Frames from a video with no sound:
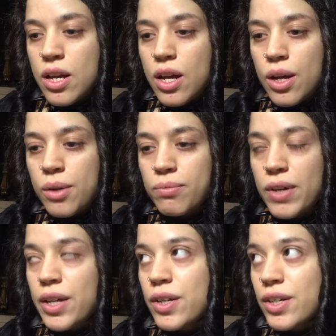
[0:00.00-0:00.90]
Um,
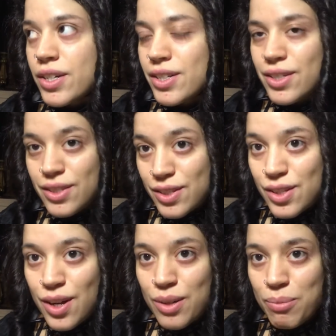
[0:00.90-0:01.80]
I heard the
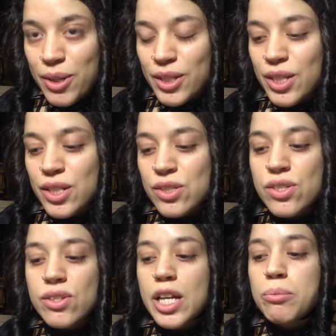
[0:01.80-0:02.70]
dog barking,
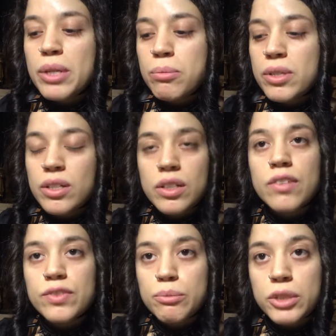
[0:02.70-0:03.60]
so that may be a
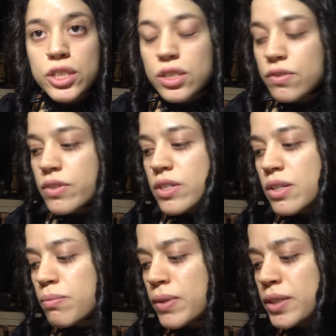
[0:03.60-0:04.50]
confirmation for
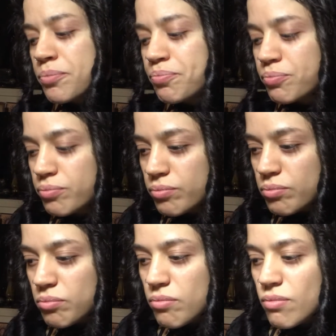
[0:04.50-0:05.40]
someone.
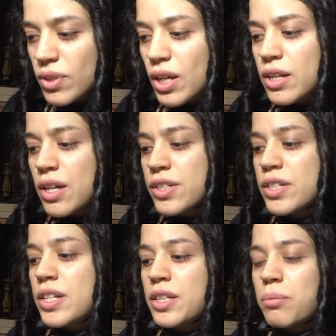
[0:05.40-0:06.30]
And
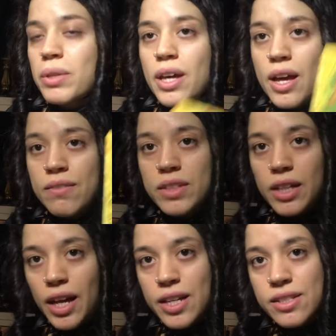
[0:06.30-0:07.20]
underneath we have the
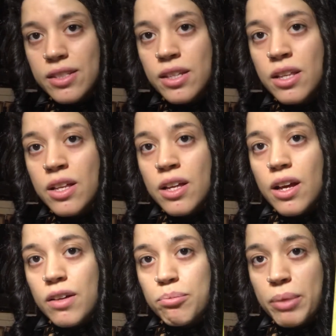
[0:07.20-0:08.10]
Ace
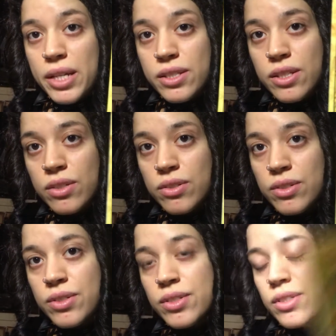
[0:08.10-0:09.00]
of
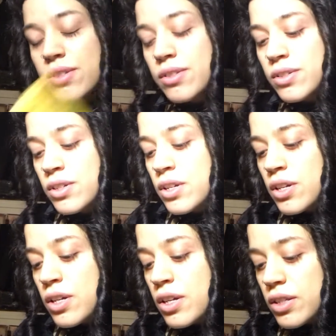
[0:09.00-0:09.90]
Pentacles,
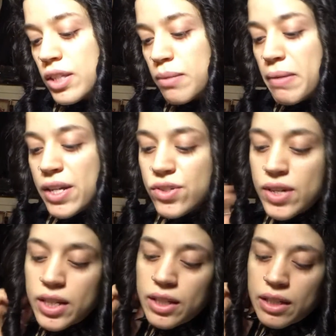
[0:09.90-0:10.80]
the Mandrake